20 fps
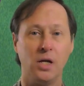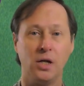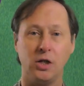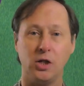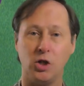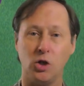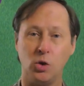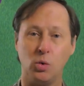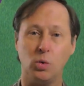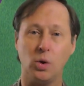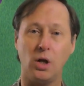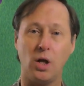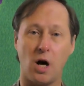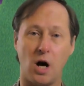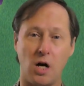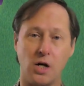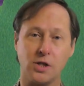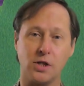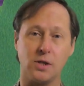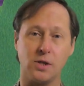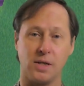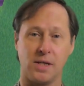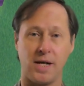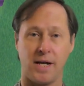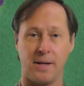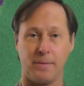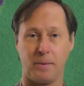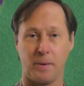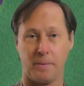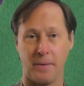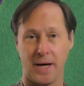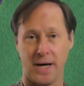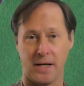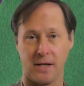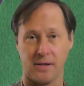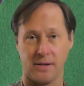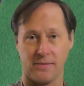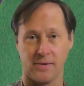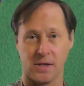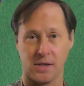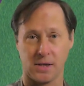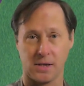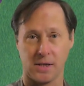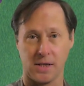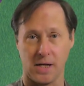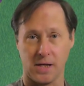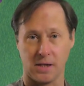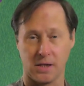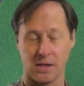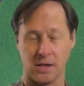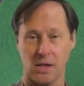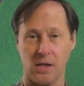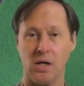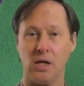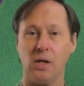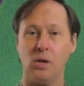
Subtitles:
you will also set up a pattern of success,